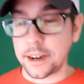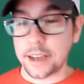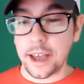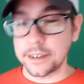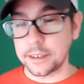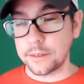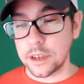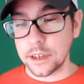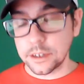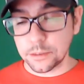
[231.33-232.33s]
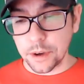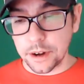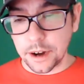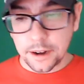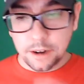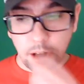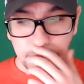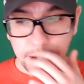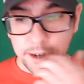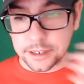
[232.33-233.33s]
that cast of kids. But no,
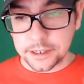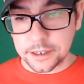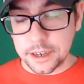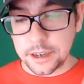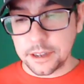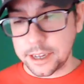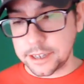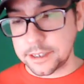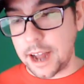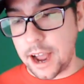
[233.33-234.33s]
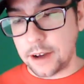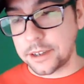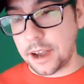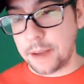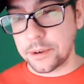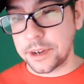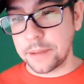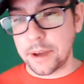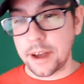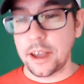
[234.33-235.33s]
I'm curious to see. Like I said, how does Hopper
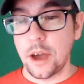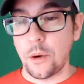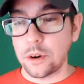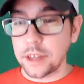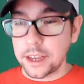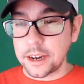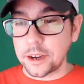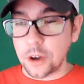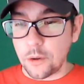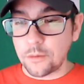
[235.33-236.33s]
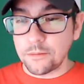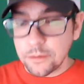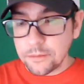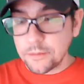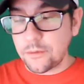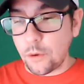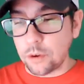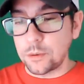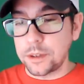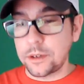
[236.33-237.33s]
get back? Where are they gonna go
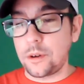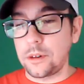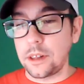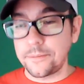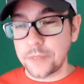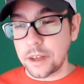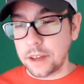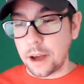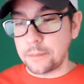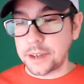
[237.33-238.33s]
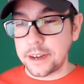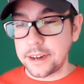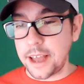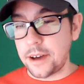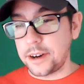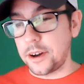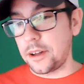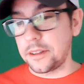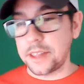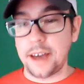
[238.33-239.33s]
forward with the whole, the upside down and
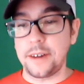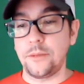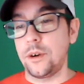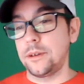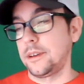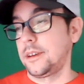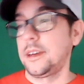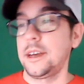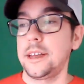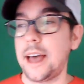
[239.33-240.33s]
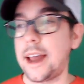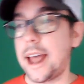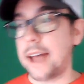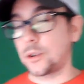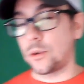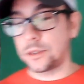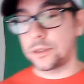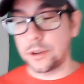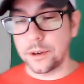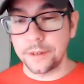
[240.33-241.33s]
all of that, and what that
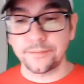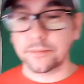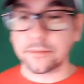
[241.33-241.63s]
asshole's doing?